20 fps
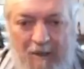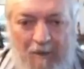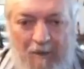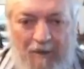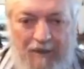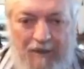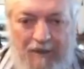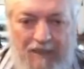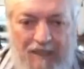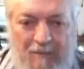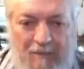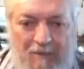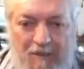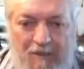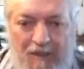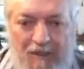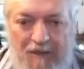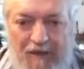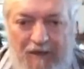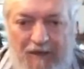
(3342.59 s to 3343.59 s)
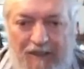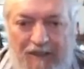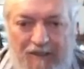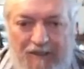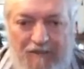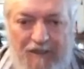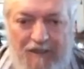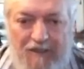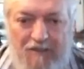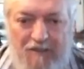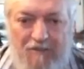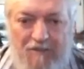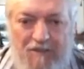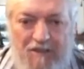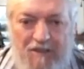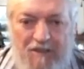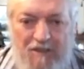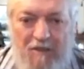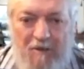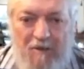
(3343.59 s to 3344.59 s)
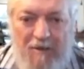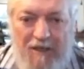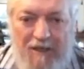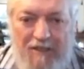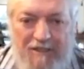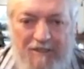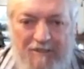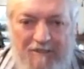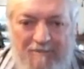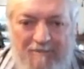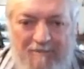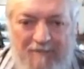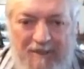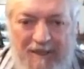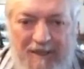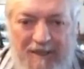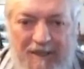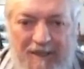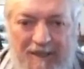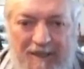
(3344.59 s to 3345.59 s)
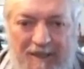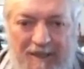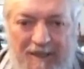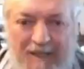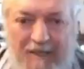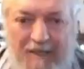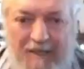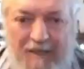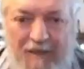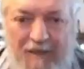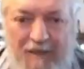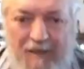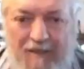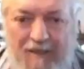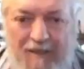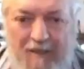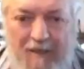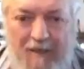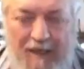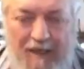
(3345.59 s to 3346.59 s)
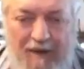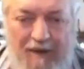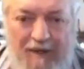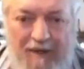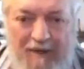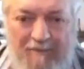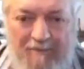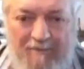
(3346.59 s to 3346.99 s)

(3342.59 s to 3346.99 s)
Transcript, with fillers: one of the chaps doing rounds found two stowaways in a vehicle they were carrying.